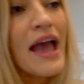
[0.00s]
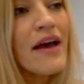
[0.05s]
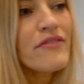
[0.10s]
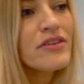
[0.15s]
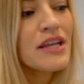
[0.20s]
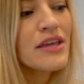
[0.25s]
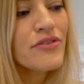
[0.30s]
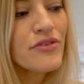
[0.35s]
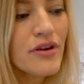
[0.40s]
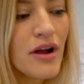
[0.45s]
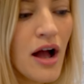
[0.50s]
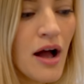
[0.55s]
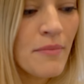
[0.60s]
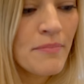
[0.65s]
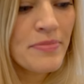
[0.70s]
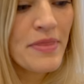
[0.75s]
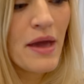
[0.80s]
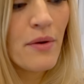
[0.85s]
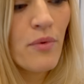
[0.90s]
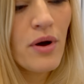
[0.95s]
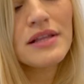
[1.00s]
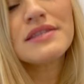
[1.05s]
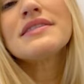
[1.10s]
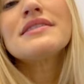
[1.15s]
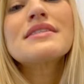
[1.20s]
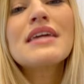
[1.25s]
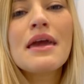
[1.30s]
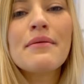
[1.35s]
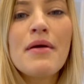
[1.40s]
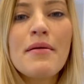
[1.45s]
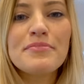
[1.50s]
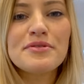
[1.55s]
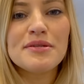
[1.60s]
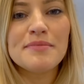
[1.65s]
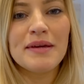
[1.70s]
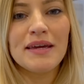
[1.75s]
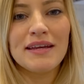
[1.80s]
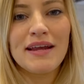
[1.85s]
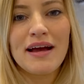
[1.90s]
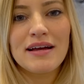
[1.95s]
I haven't either. Um, they once came up
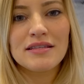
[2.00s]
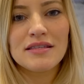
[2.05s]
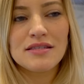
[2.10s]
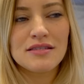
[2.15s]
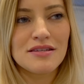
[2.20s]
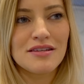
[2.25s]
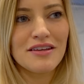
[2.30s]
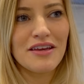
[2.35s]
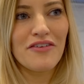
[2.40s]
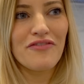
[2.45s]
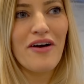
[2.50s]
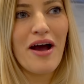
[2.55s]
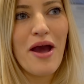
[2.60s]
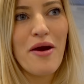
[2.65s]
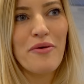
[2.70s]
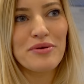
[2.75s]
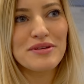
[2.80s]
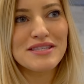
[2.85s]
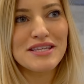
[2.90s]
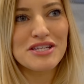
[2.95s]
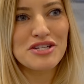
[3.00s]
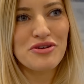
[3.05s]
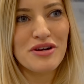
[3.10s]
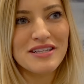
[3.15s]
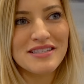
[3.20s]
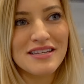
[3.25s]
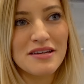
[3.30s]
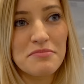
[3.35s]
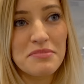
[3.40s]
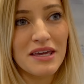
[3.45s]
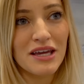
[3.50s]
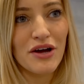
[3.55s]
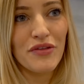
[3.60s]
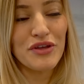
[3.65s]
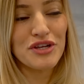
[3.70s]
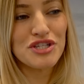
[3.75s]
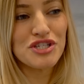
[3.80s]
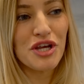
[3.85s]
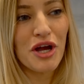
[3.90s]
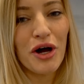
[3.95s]
to me and asked if I was interested in being on
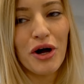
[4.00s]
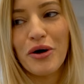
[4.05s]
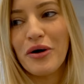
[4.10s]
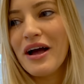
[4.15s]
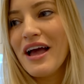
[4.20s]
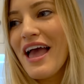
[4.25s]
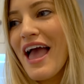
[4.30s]
the show,